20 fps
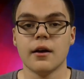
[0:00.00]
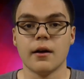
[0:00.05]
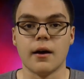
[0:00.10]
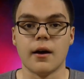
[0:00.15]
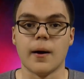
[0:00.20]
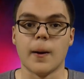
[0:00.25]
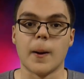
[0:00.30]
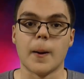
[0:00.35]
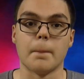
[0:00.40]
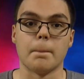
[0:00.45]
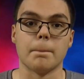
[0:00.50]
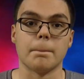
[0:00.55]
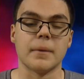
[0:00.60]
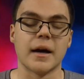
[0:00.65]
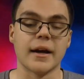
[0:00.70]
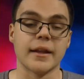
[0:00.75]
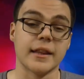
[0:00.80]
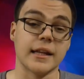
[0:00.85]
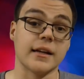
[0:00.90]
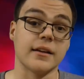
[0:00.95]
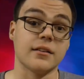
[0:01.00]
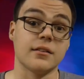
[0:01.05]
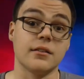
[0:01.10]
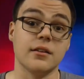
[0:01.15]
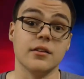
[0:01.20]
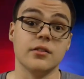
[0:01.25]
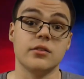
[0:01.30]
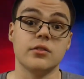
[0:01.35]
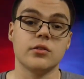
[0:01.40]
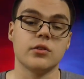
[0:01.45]
I think
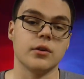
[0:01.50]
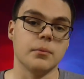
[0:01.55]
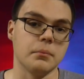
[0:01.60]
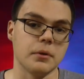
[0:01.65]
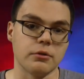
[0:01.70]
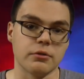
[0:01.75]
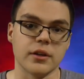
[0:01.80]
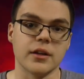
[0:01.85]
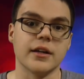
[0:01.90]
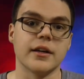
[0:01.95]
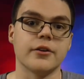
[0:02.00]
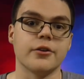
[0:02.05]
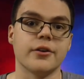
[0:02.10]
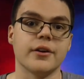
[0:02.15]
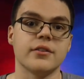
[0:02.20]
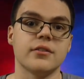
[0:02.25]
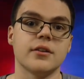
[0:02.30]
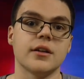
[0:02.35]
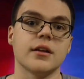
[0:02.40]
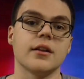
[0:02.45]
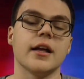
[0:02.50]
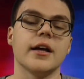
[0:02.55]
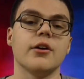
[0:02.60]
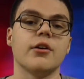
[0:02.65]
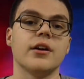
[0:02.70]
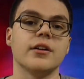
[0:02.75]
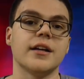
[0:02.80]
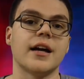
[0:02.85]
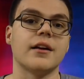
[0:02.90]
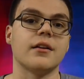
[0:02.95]
this can be really interesting later
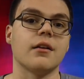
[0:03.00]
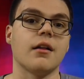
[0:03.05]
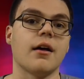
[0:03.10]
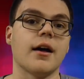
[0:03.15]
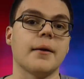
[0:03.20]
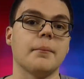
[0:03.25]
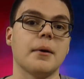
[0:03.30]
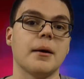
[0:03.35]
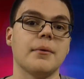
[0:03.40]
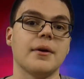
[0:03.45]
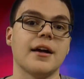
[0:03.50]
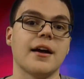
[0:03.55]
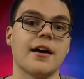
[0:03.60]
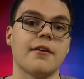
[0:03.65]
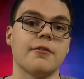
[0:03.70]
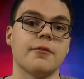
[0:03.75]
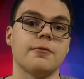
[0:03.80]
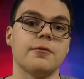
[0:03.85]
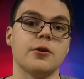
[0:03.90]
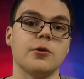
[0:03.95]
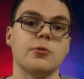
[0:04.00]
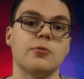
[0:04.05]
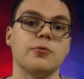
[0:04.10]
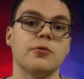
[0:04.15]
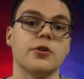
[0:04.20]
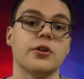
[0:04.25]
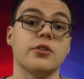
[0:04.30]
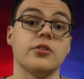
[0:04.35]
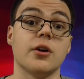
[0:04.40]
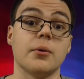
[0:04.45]
on down the line. Maybe they have a feud
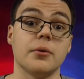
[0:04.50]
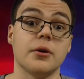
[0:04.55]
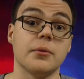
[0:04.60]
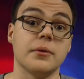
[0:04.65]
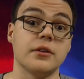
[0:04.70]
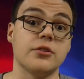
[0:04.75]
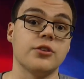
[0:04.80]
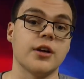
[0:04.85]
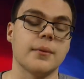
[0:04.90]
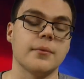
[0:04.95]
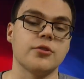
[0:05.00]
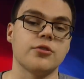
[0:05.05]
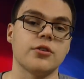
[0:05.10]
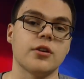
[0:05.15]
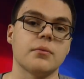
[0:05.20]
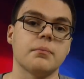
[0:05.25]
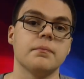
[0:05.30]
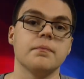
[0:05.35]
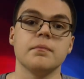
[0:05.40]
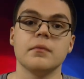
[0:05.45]
for the WWE Championship